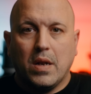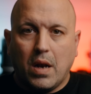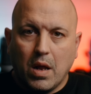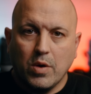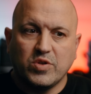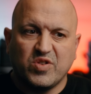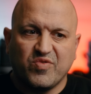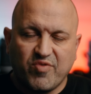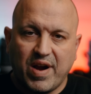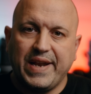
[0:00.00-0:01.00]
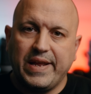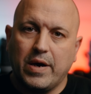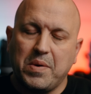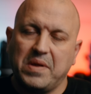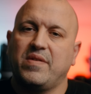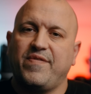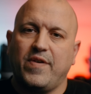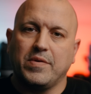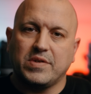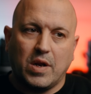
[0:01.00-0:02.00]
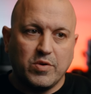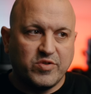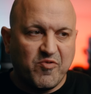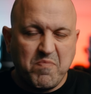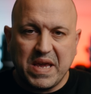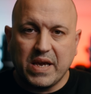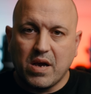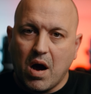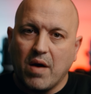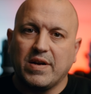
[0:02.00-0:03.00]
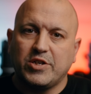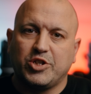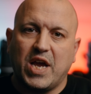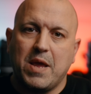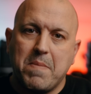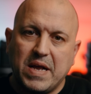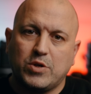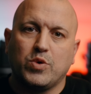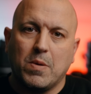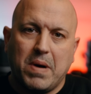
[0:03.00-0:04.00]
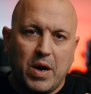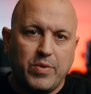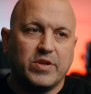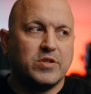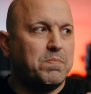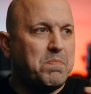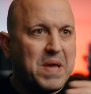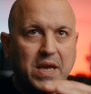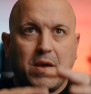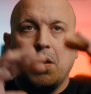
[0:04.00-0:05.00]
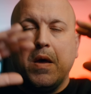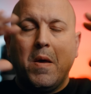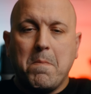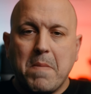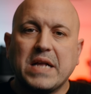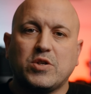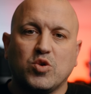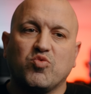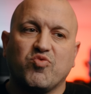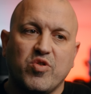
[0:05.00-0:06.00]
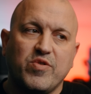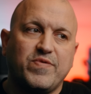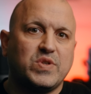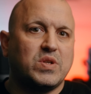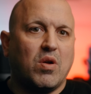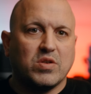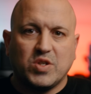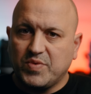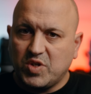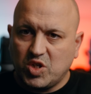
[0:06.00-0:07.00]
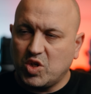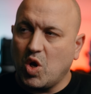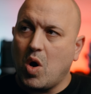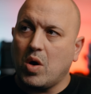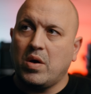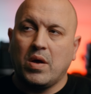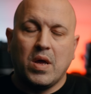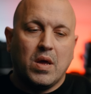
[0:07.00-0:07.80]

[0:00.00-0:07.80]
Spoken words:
loads of radio interference, loads of big RSJ metal components, big metal roofs, lots of stock,